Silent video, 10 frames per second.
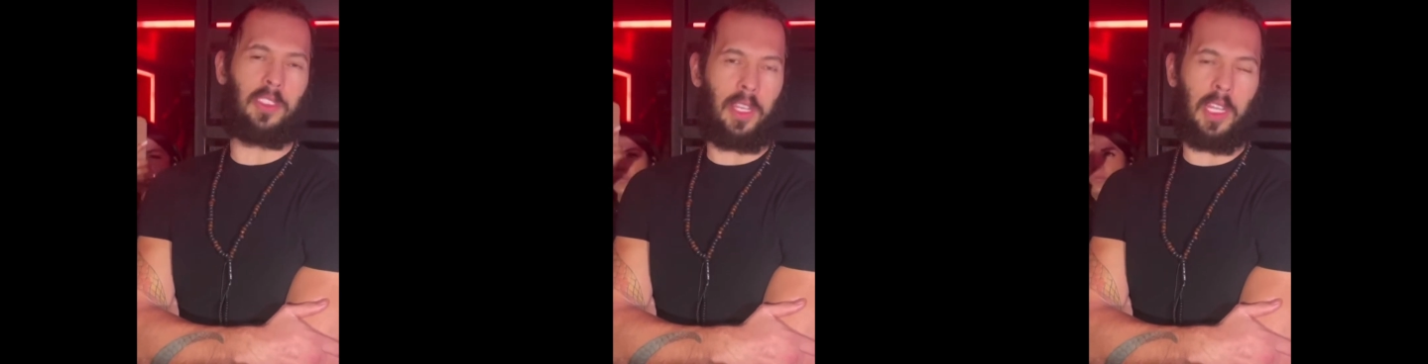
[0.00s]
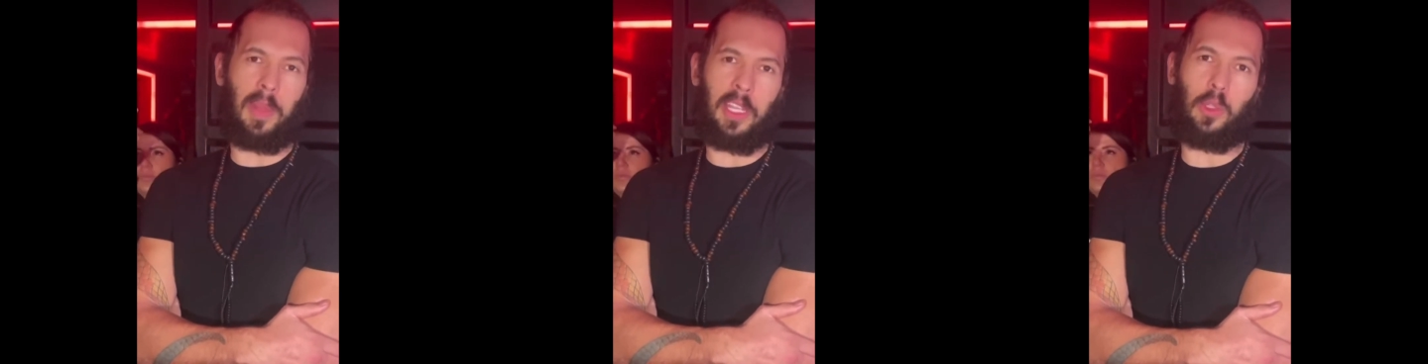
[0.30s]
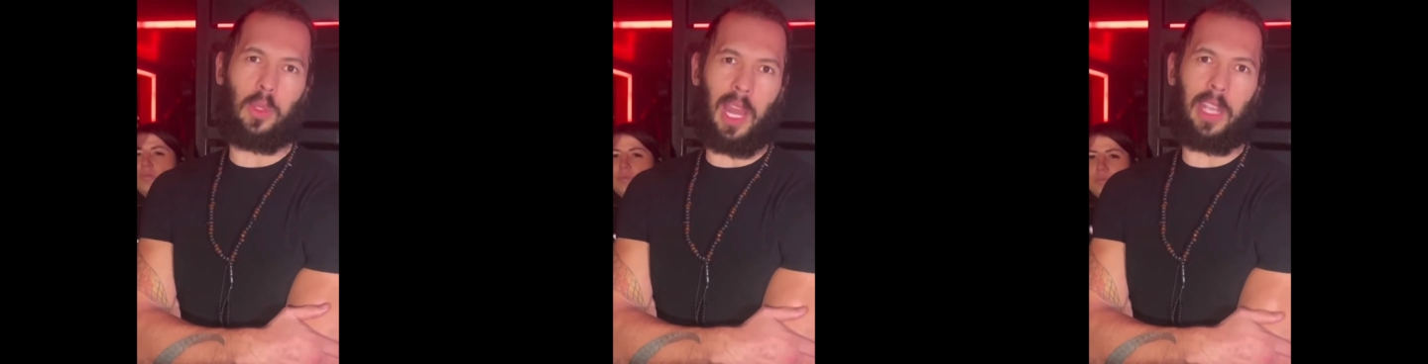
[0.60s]
and anybody
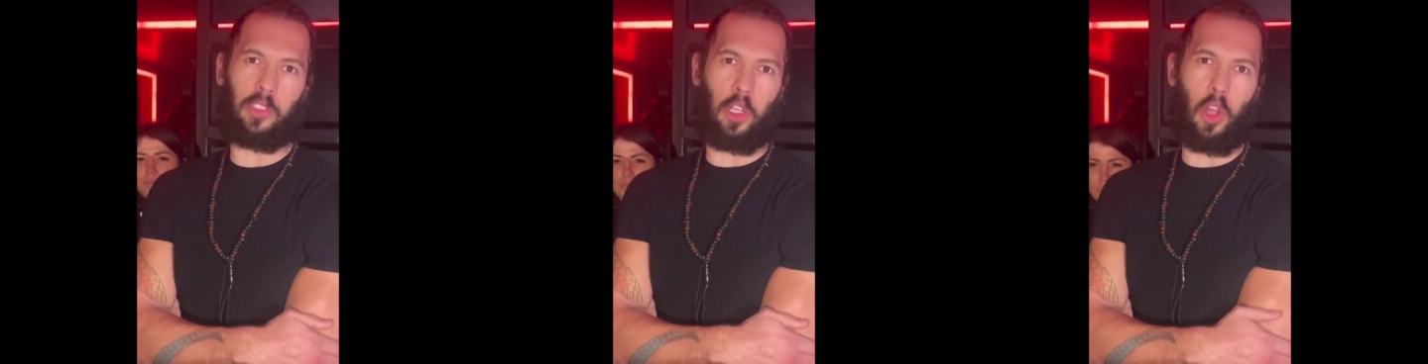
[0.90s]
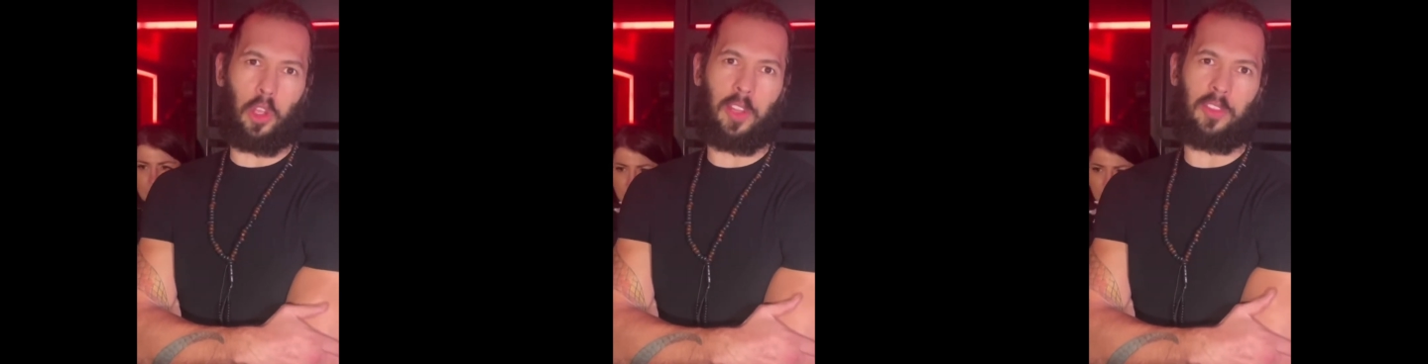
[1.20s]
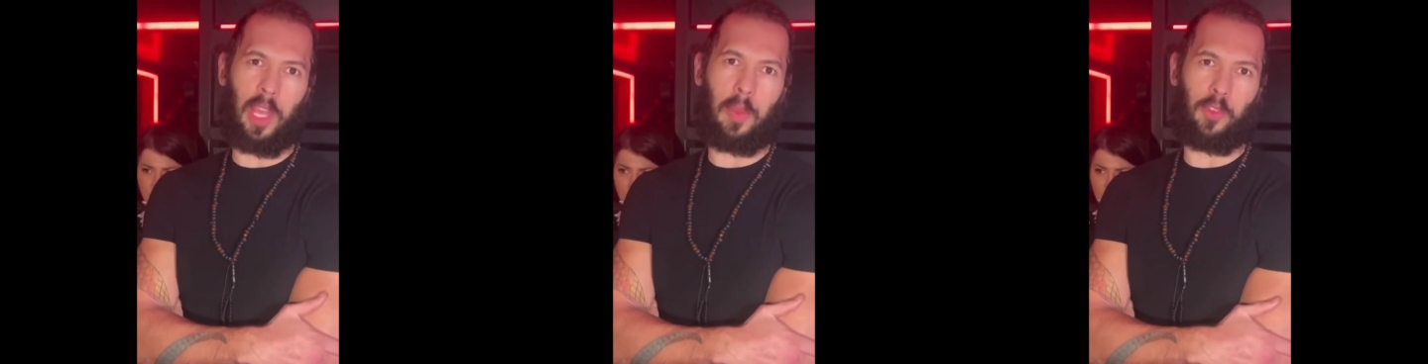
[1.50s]
who lies on a long
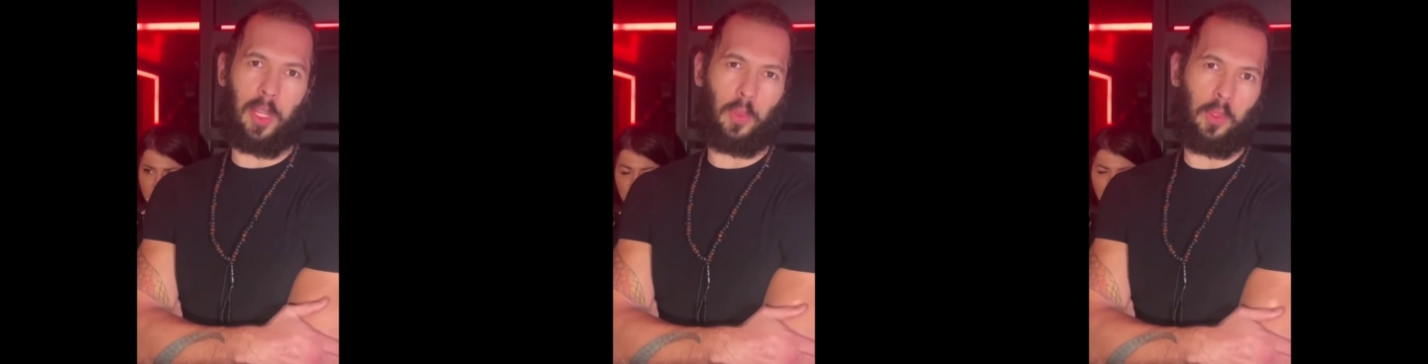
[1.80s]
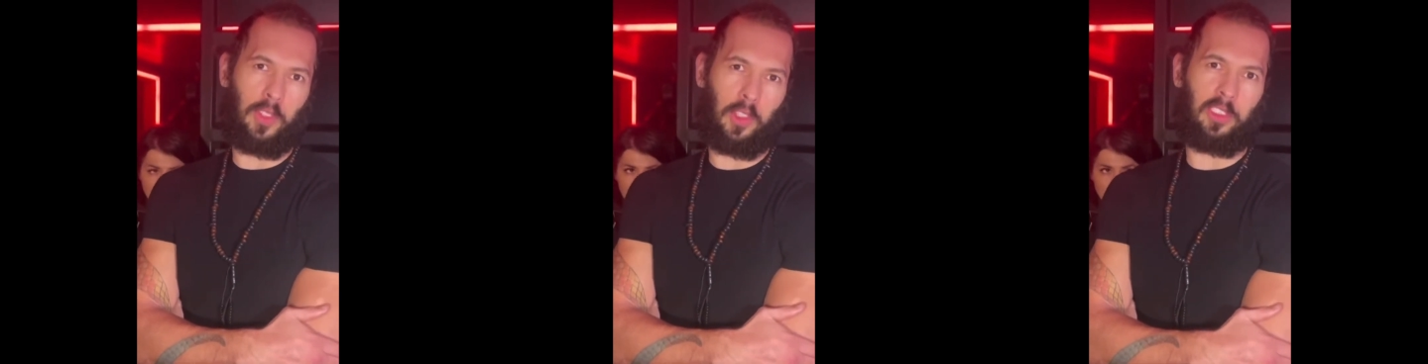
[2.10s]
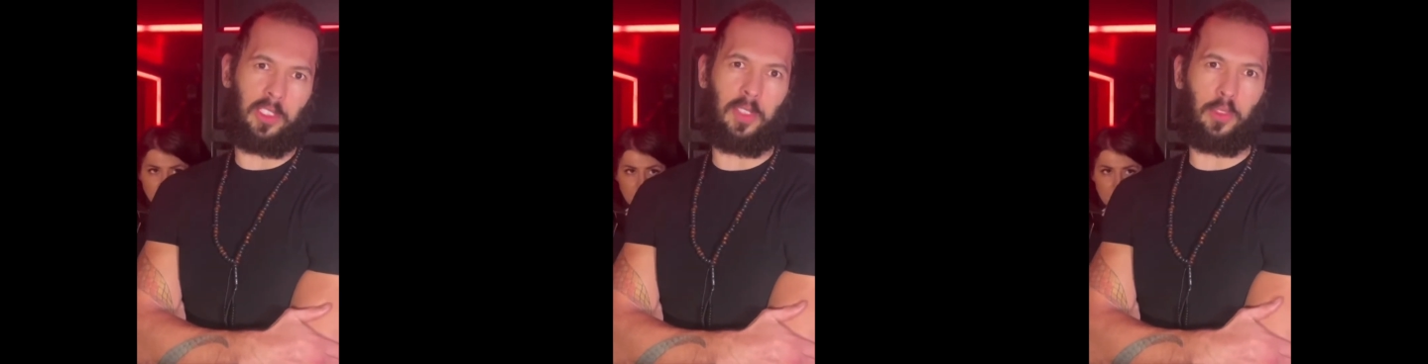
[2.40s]
enough time frame will feel the
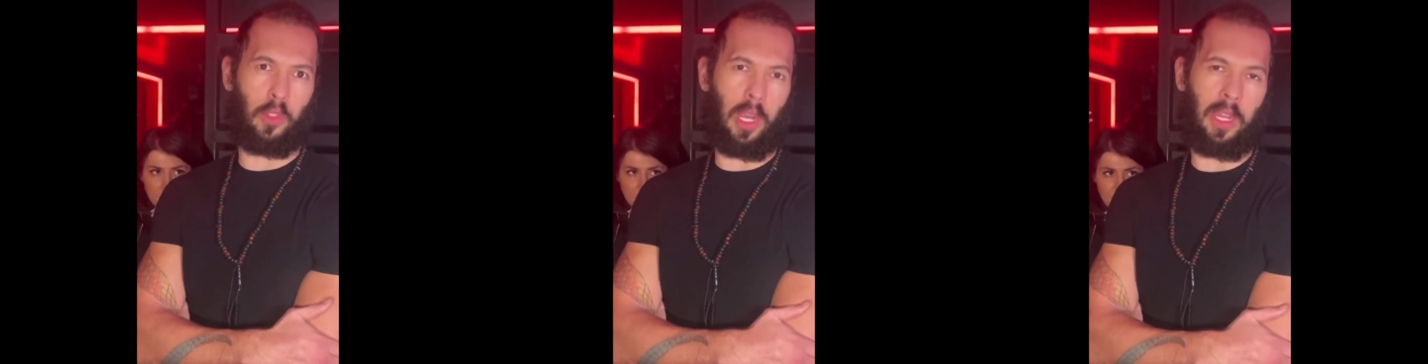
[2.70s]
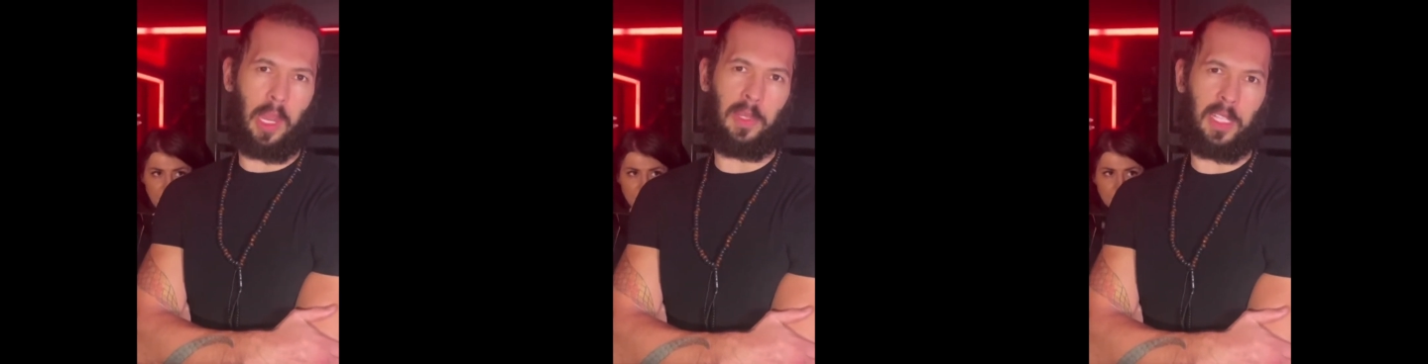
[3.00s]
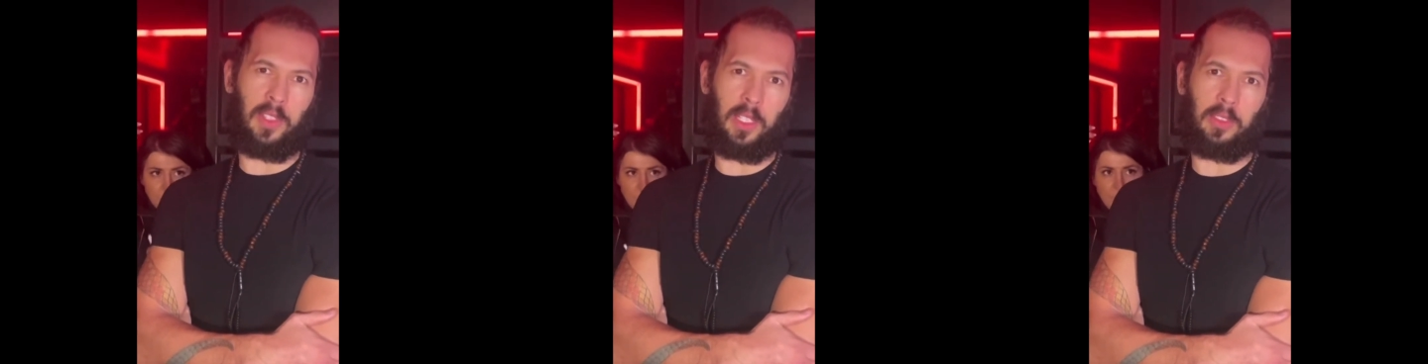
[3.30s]
sting of regret, and I
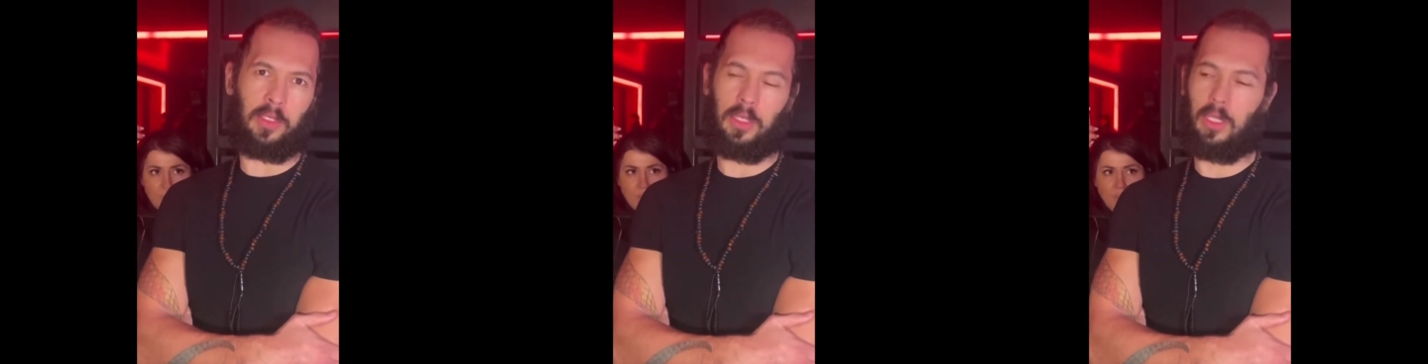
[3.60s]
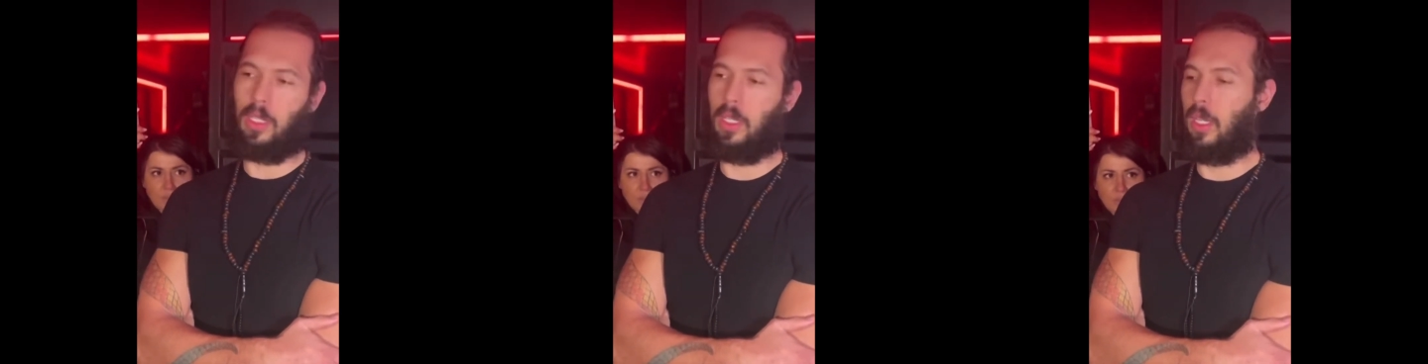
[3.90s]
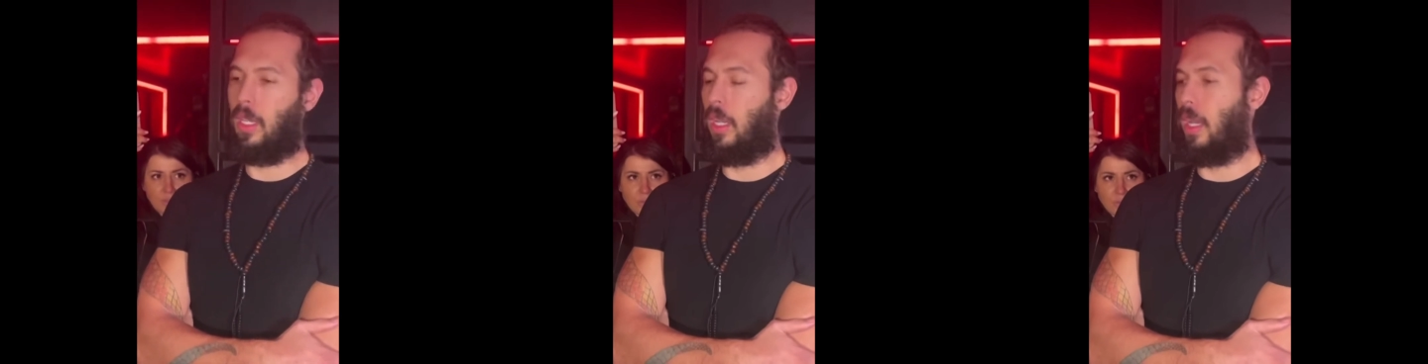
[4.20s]
believe in this. Yeah,
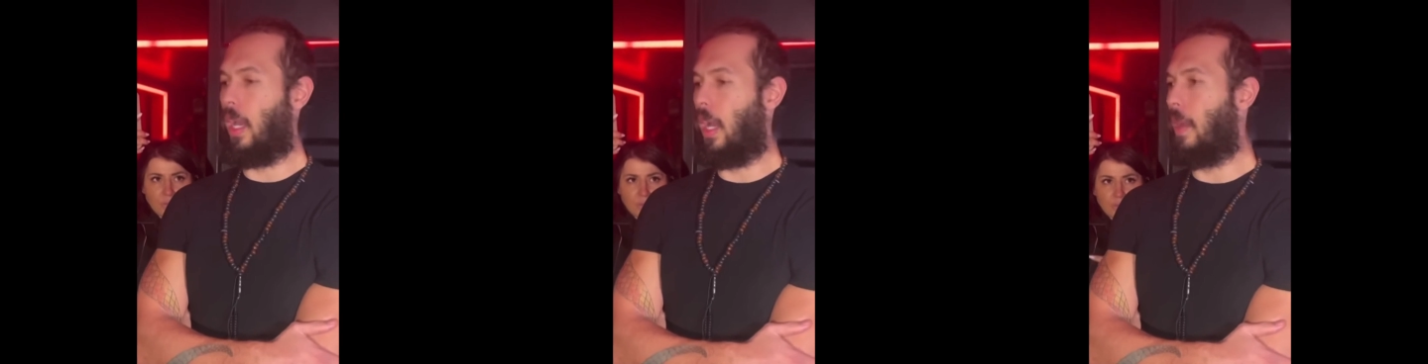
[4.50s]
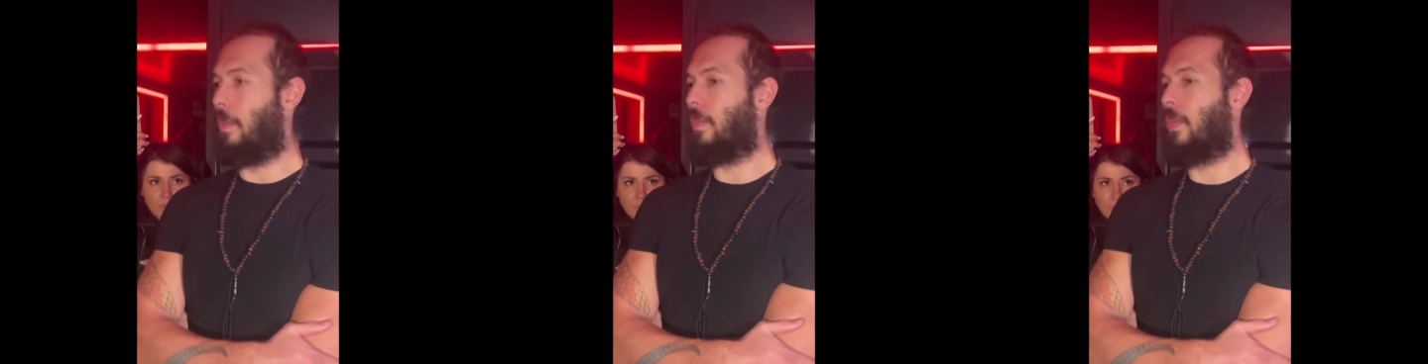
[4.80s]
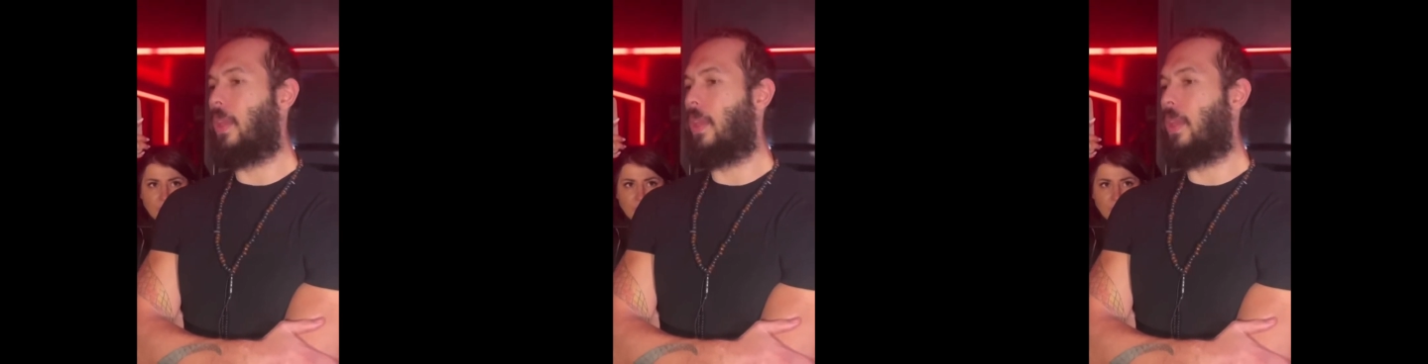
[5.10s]
sure. Um,